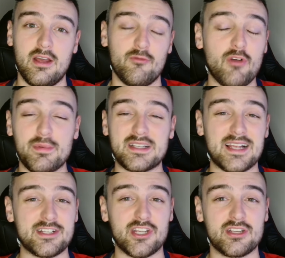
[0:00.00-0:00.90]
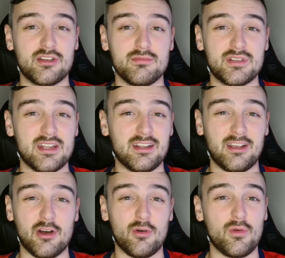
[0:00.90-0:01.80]
Robert Sanchez comes in
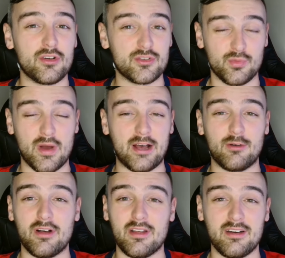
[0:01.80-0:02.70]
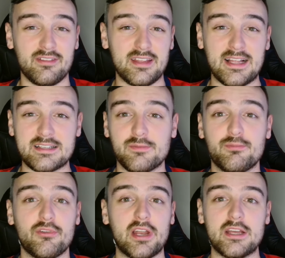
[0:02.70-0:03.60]
goal as well. I think that's a
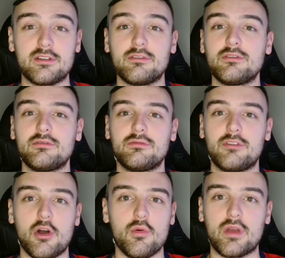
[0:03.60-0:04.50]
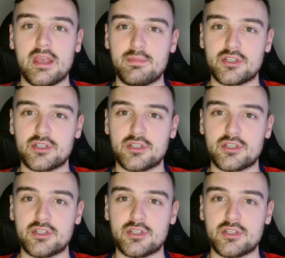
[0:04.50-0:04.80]
brilliant goalkeeper